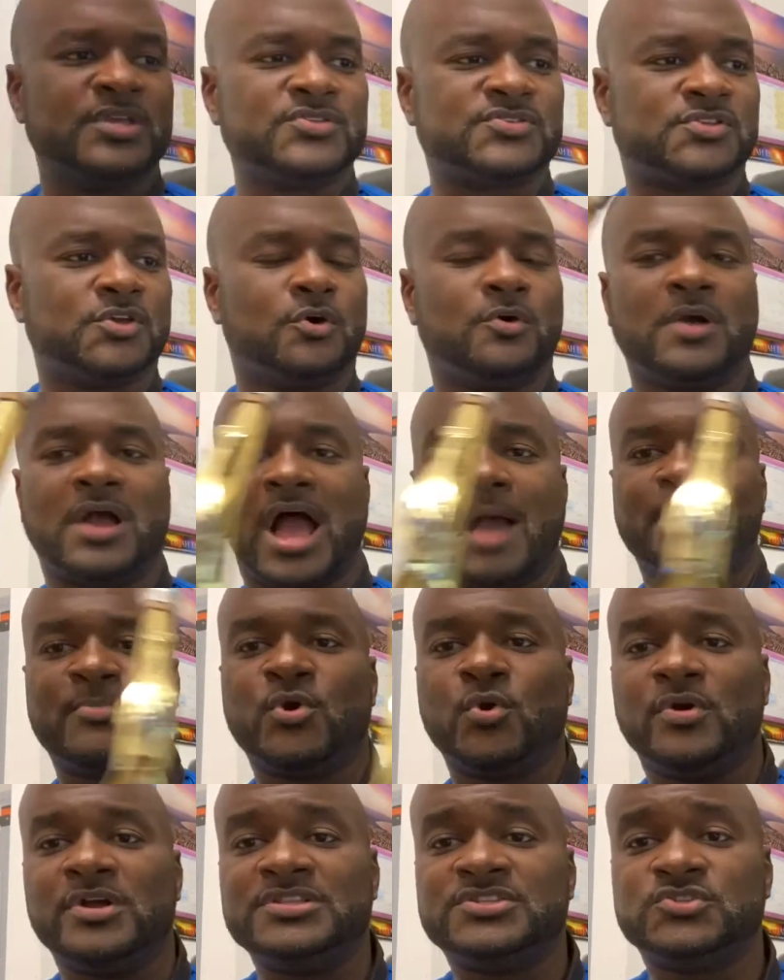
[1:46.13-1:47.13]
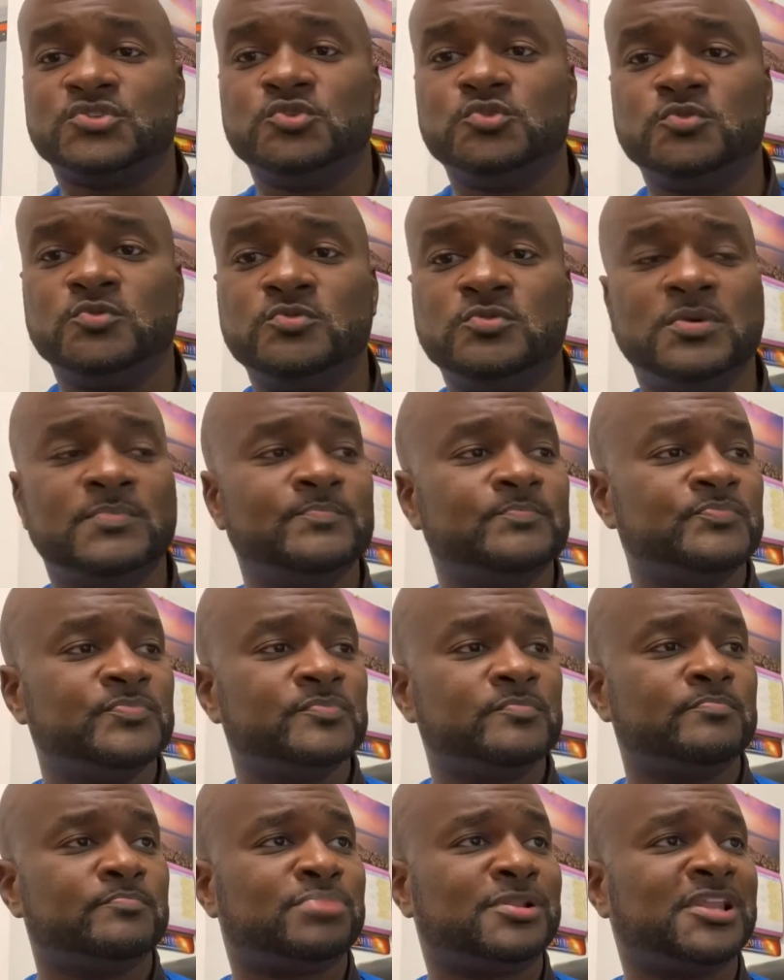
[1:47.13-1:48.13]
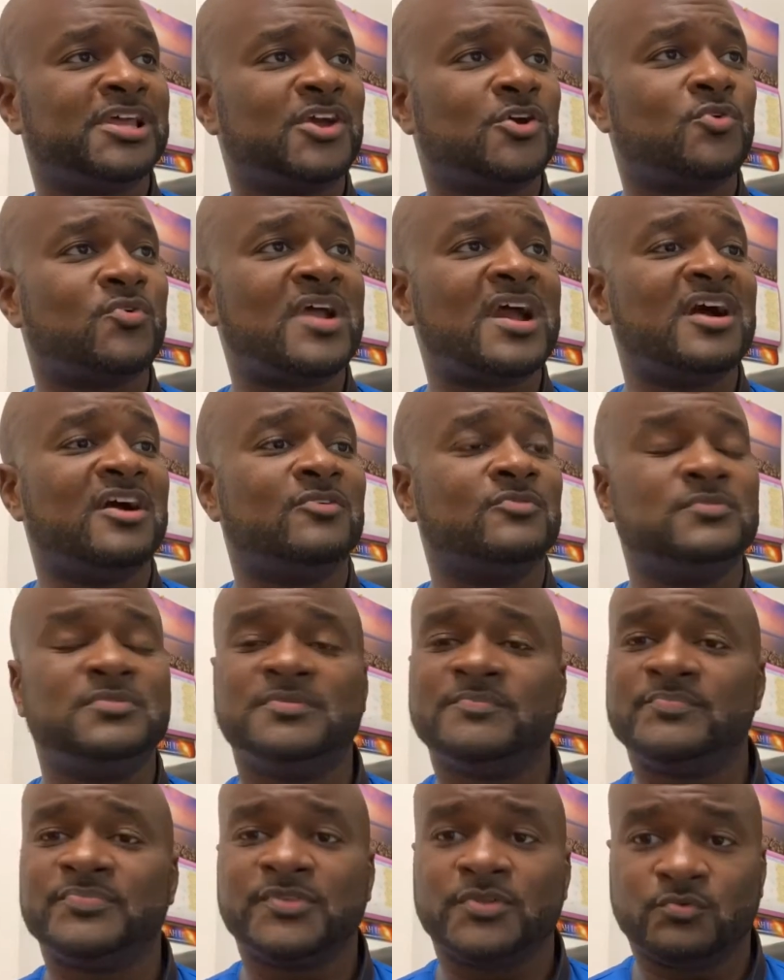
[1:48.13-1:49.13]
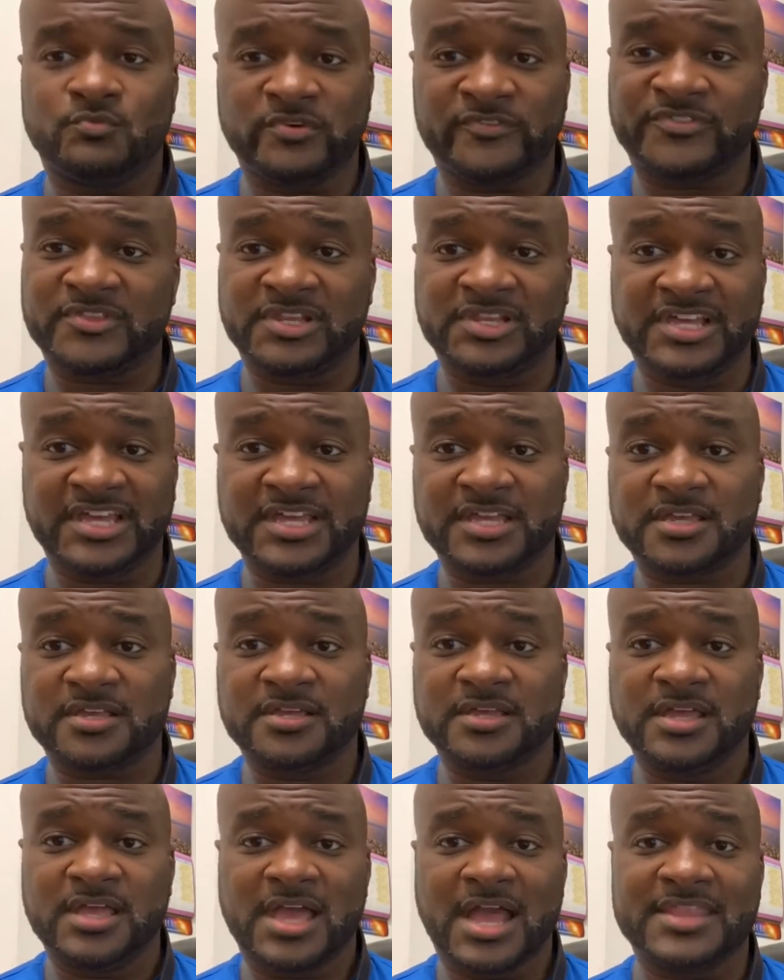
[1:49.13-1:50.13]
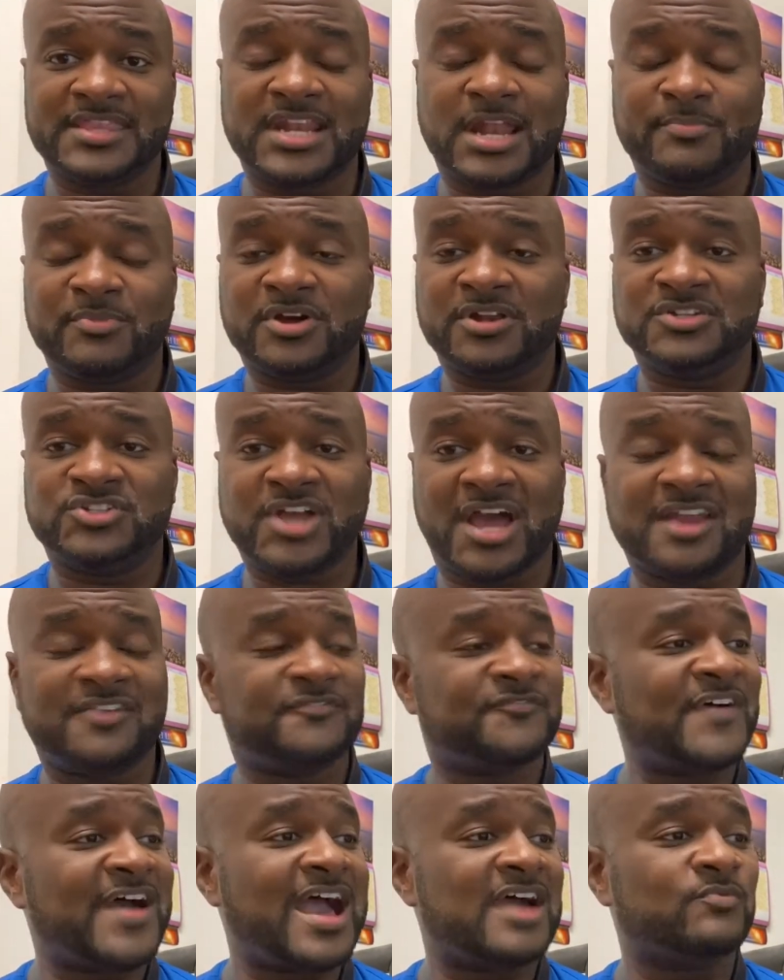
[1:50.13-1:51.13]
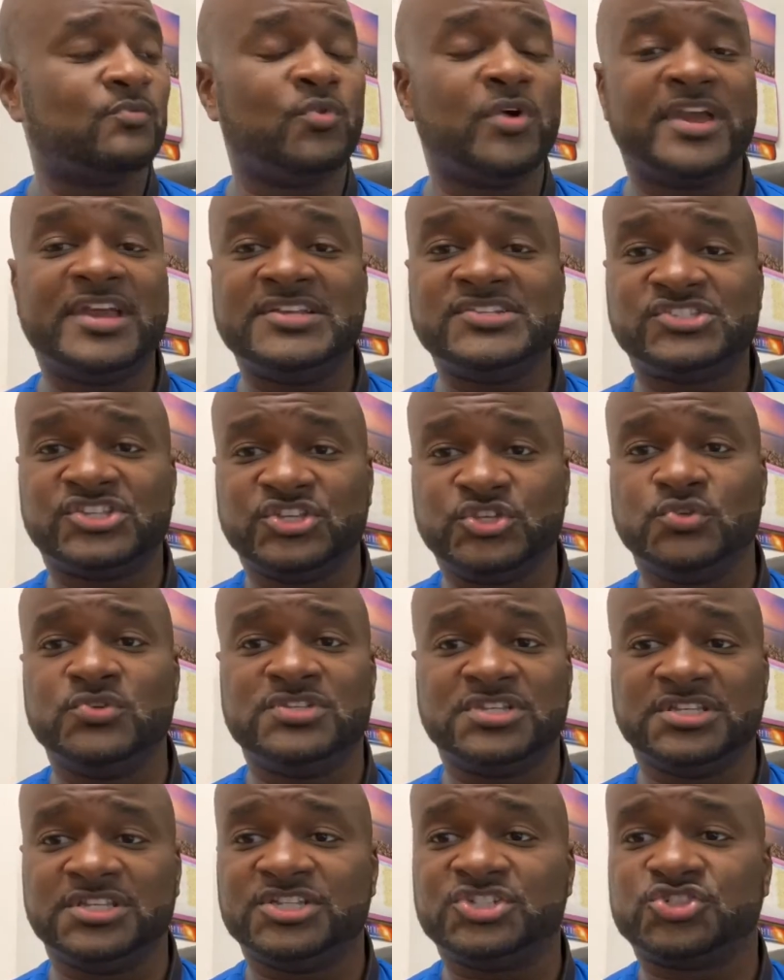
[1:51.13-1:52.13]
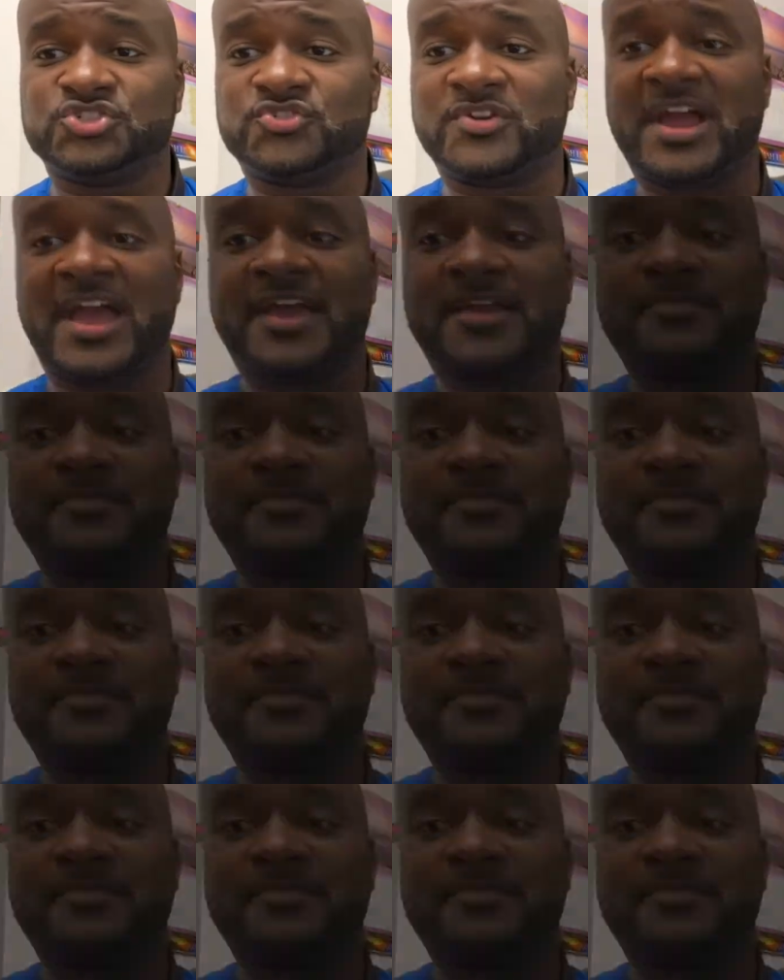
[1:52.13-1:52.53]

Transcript: So I'm going to play around with the lick, and then I'm going to try to find ways to use it in this track.